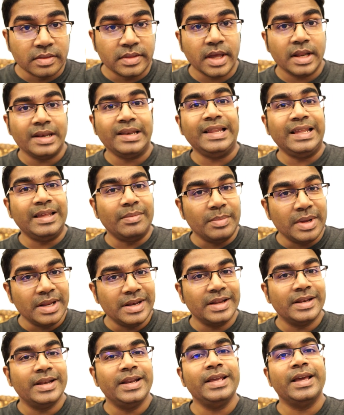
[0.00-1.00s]
then
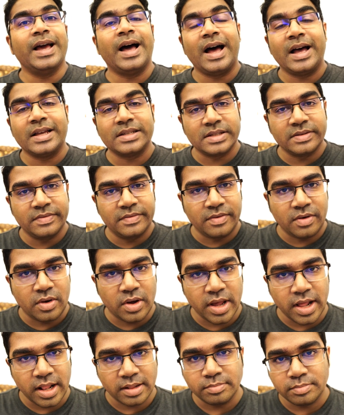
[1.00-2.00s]
immediately ask
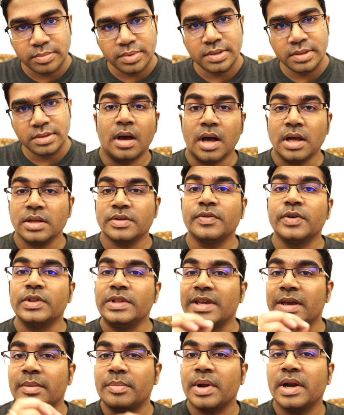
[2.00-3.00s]
for help. Ask for
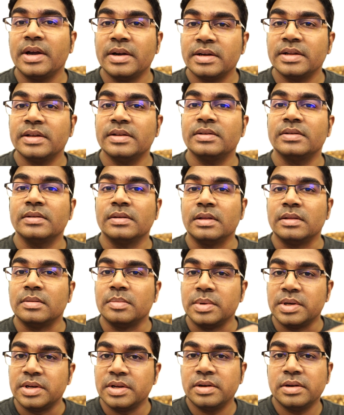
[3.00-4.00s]
the apparatus and
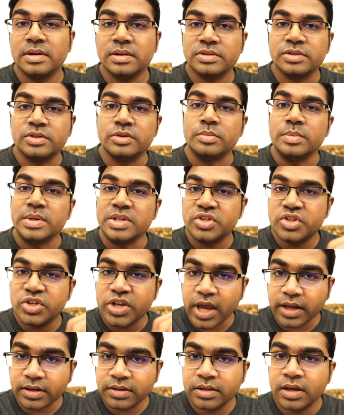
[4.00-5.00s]
the materials to be
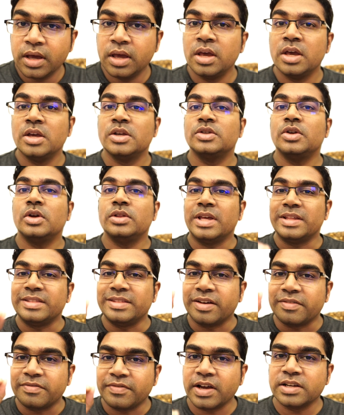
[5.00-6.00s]
checked so
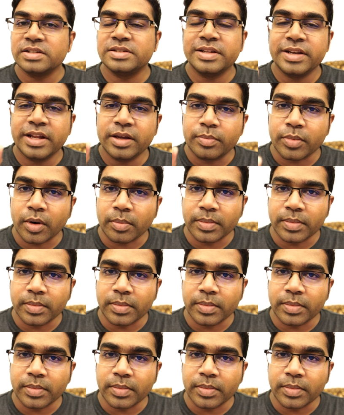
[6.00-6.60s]
that they're functioning